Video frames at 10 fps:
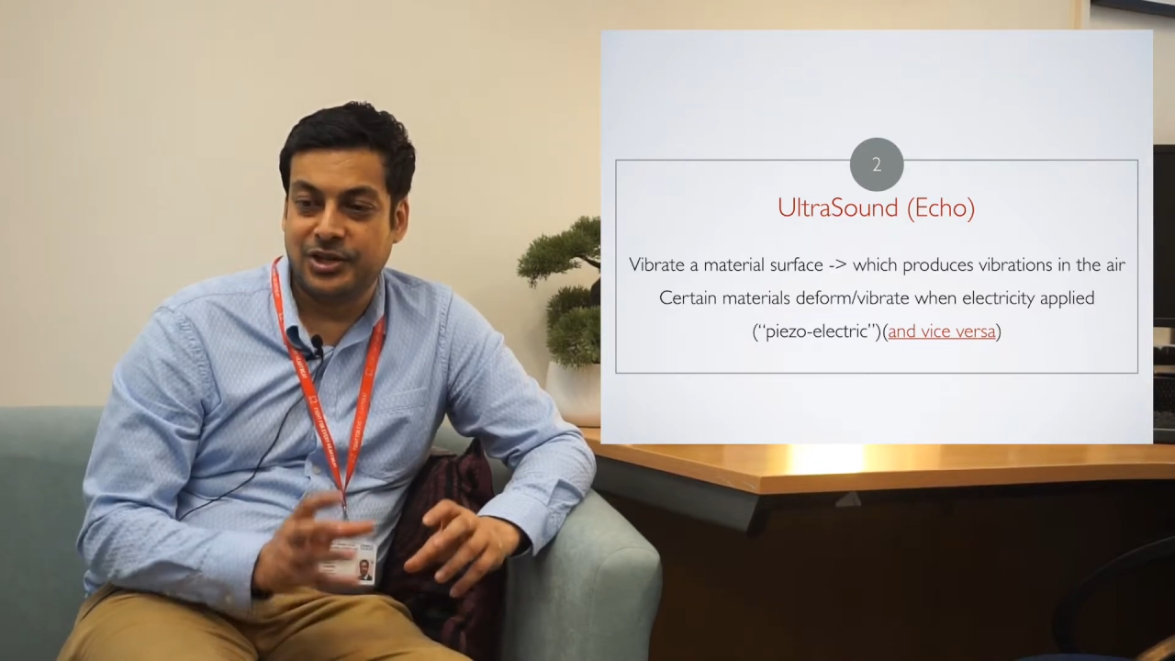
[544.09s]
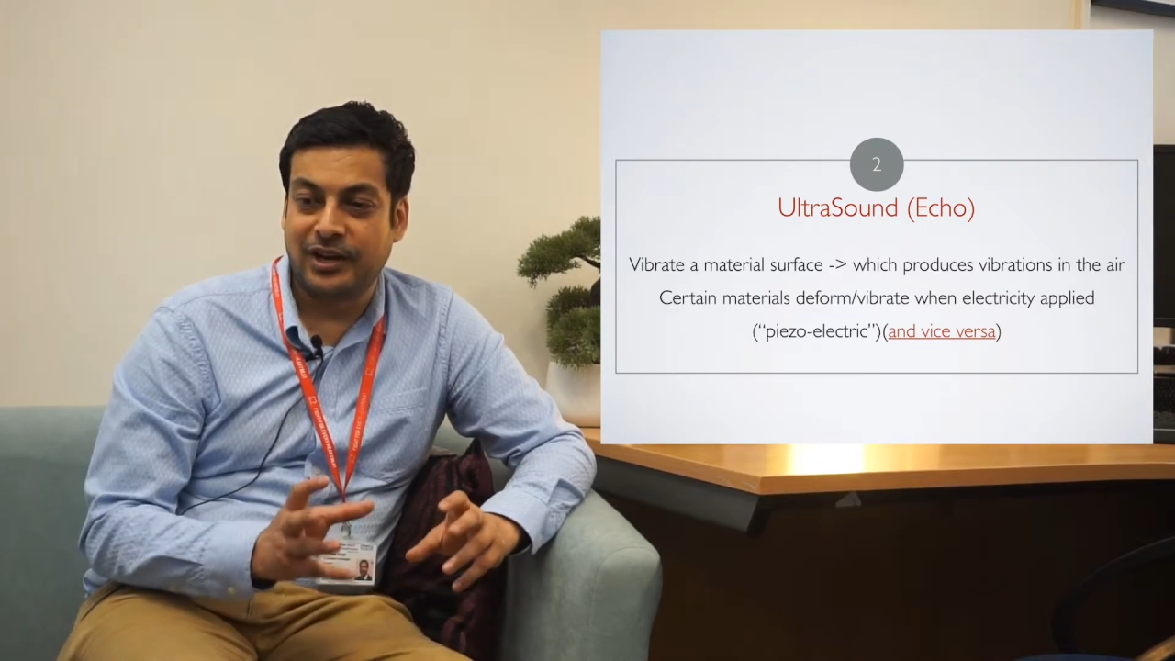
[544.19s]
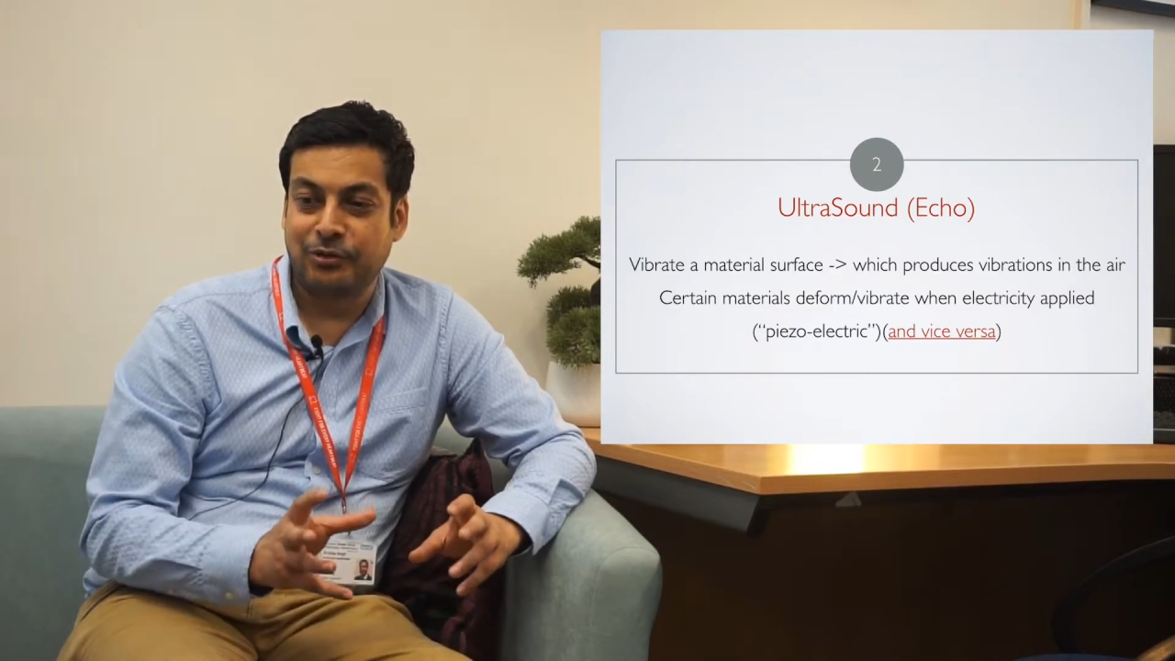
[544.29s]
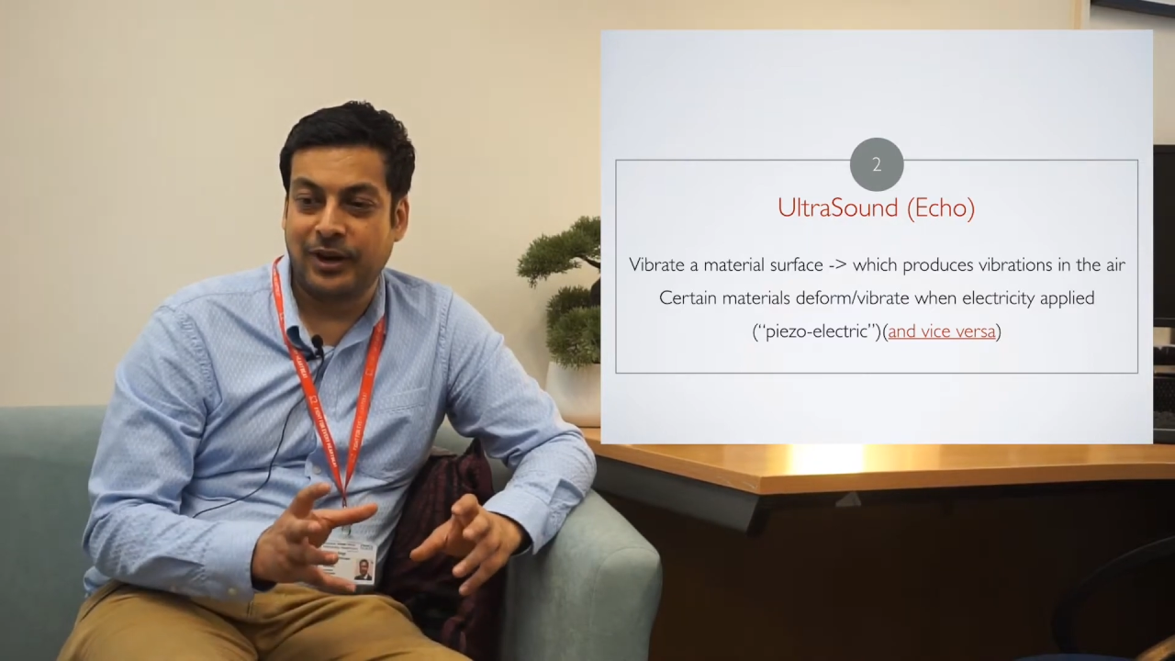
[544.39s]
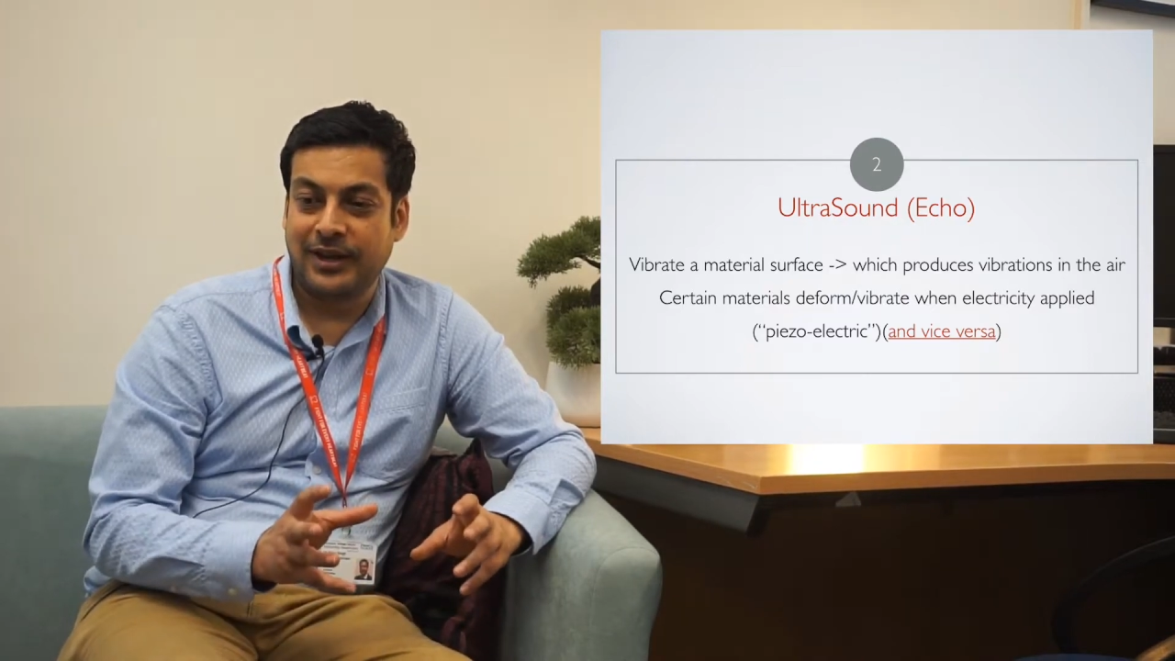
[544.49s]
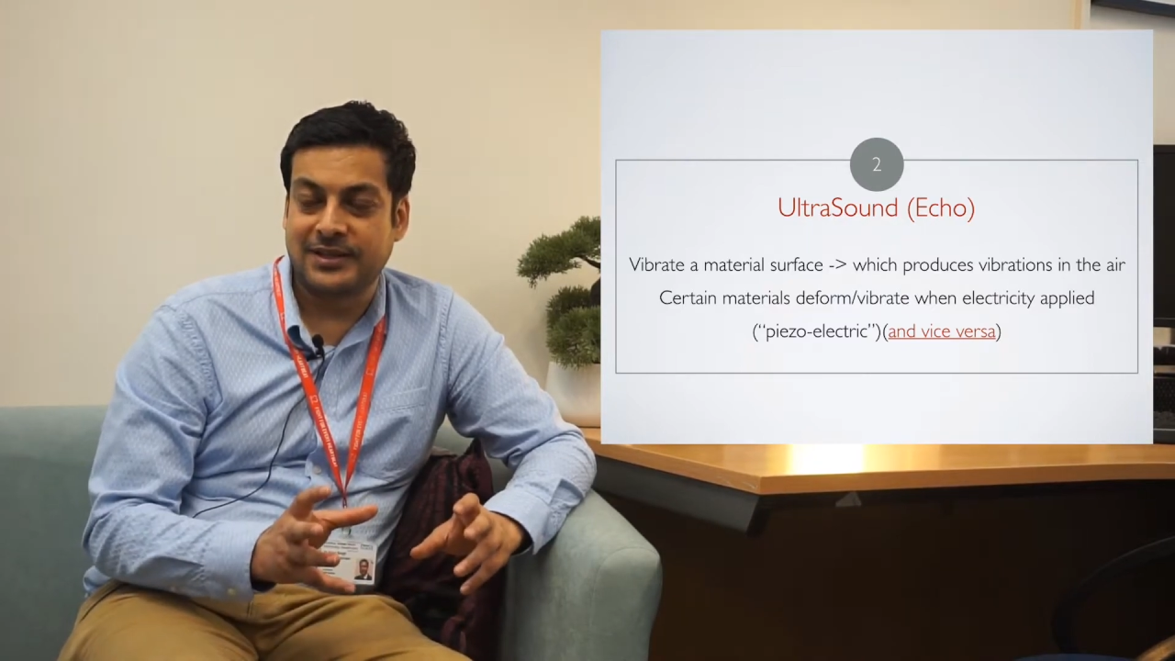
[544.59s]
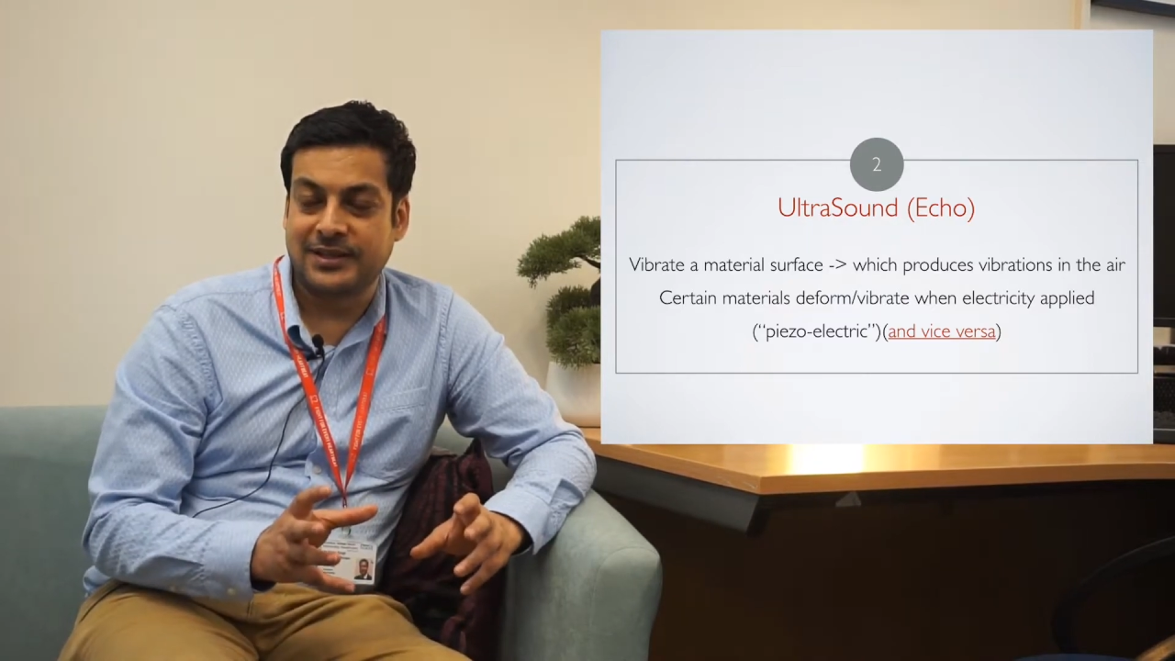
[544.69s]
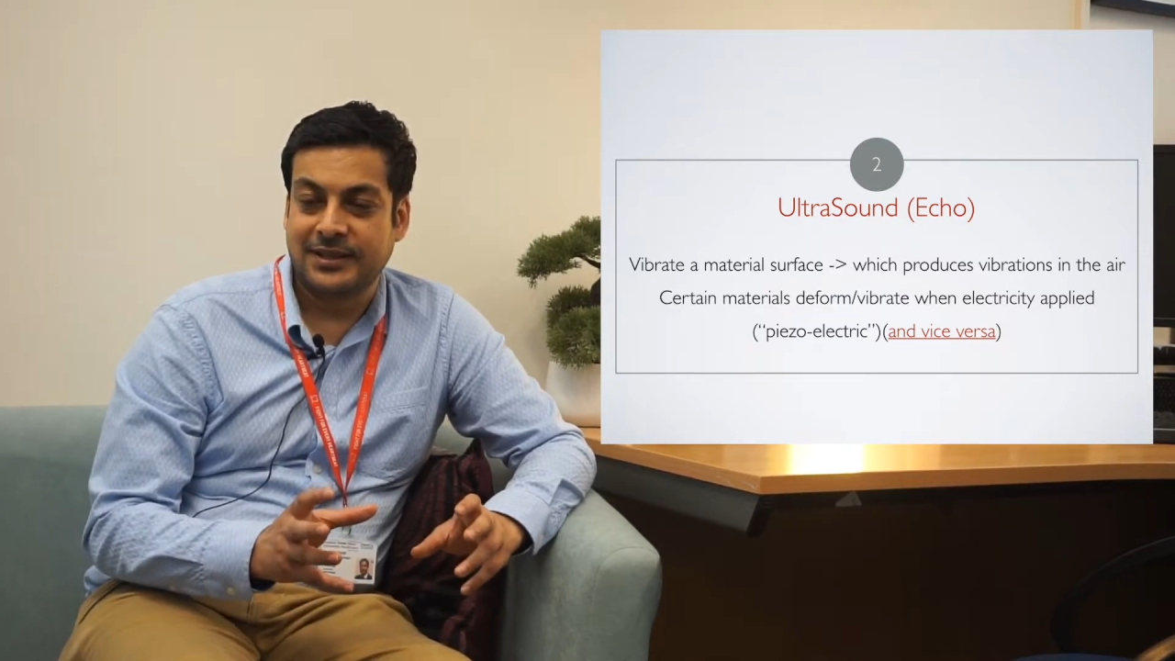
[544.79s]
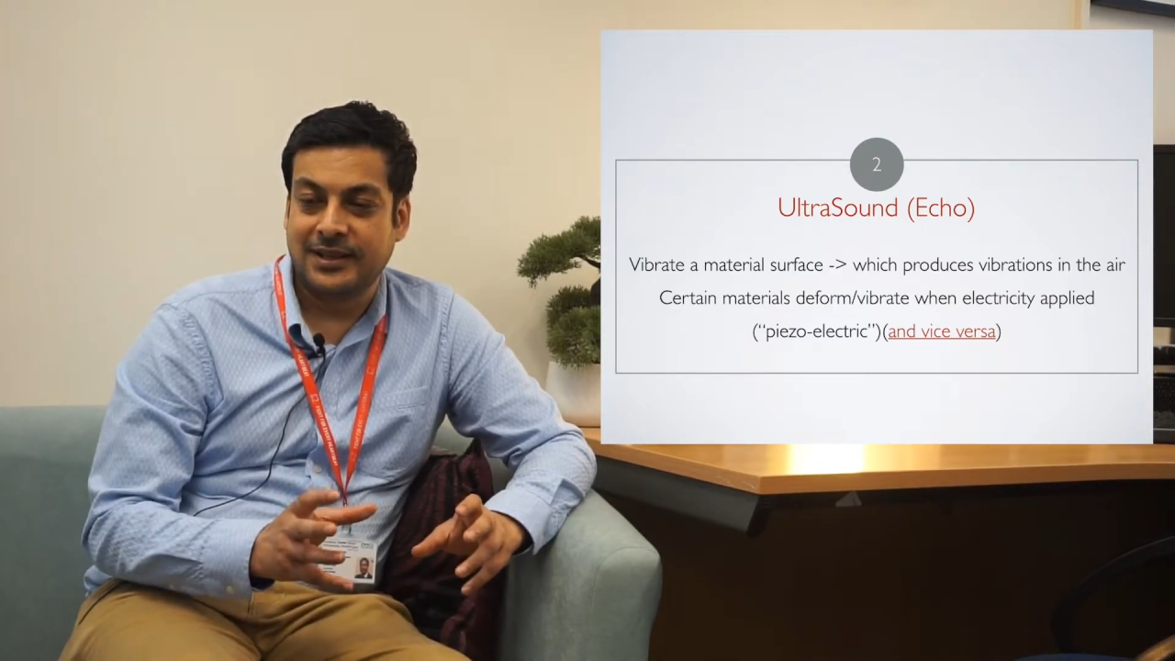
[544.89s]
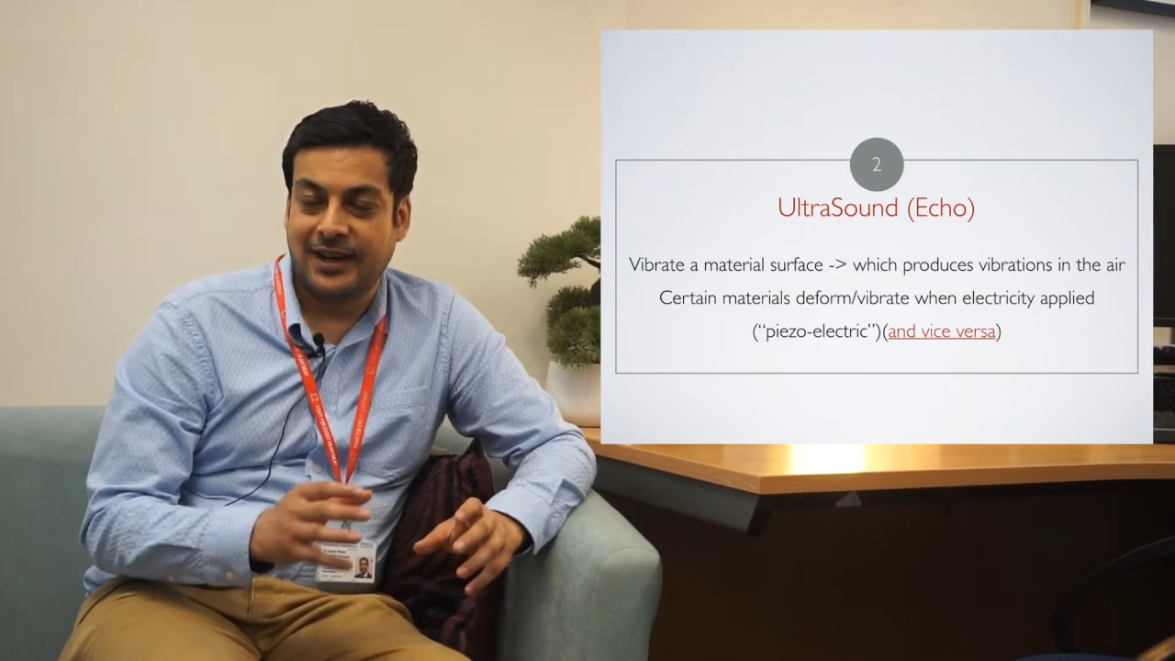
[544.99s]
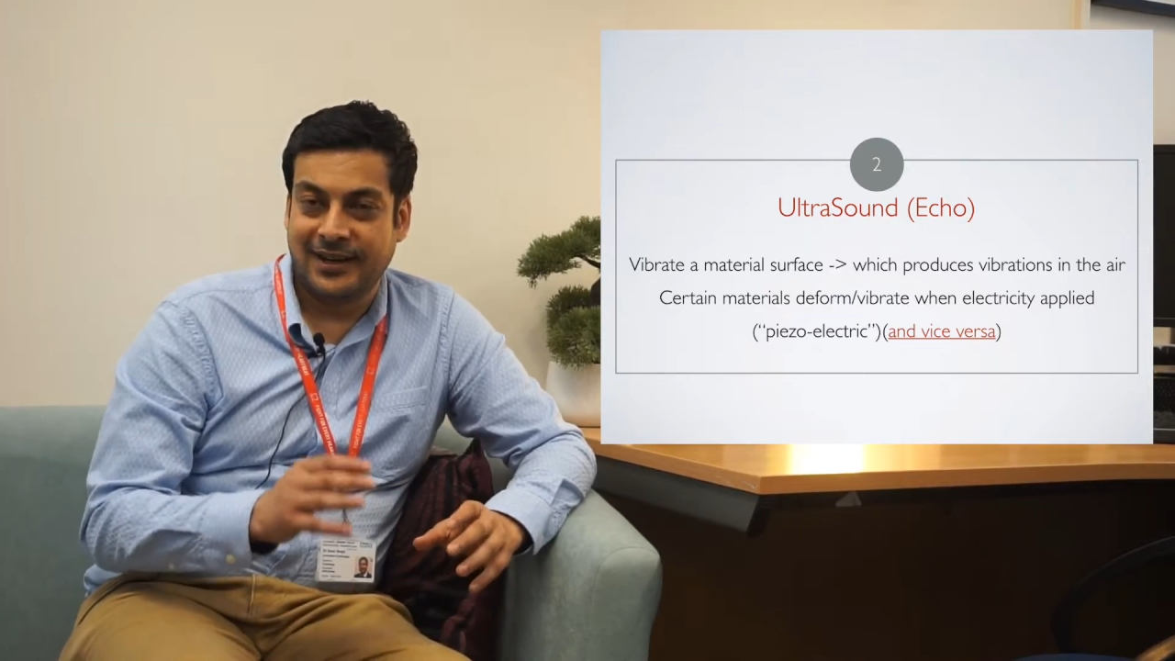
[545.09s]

generate